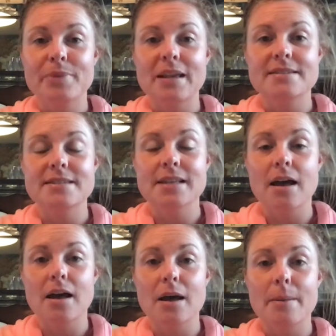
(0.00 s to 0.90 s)

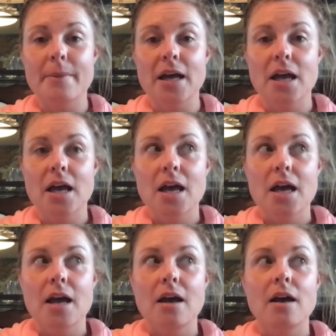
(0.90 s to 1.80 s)
some
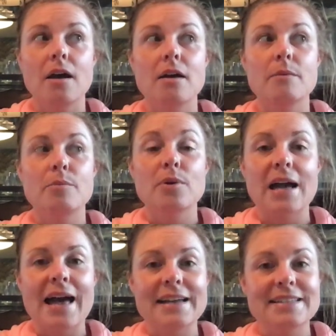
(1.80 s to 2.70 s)

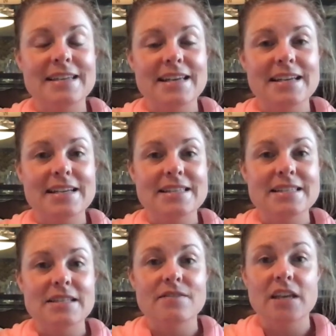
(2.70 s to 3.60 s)
practice
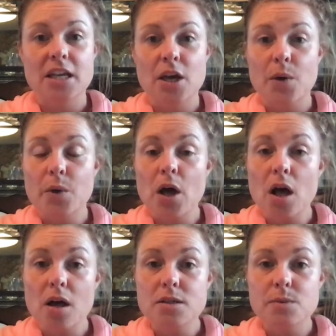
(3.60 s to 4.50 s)
video
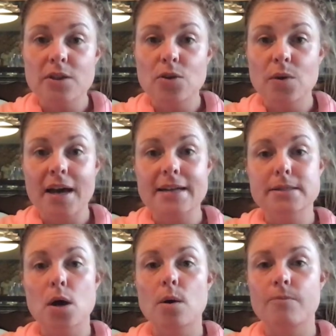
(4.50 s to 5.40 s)
calls with you guys
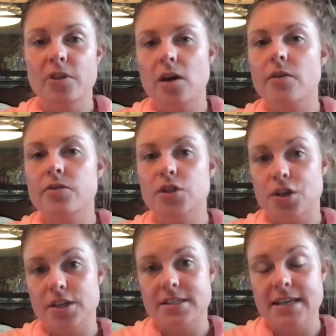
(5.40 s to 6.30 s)
hopefully on
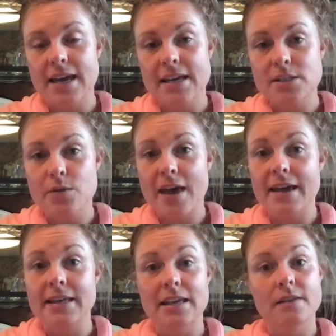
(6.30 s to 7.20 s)
Thursday. So
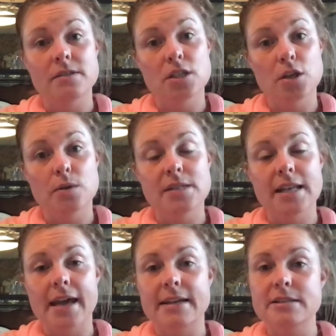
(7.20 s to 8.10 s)
that gives you
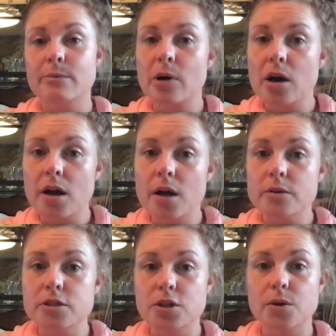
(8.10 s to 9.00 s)
today and
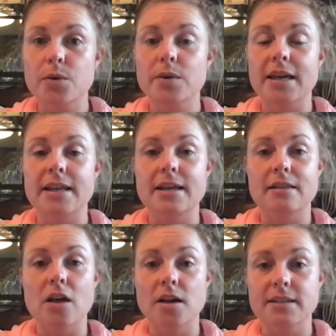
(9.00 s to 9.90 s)
tomorrow to get it
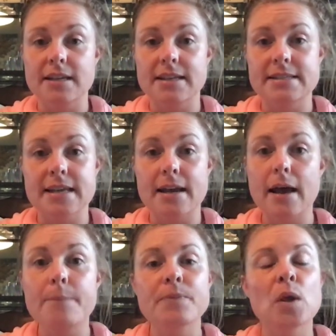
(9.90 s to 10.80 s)
logged in and set up.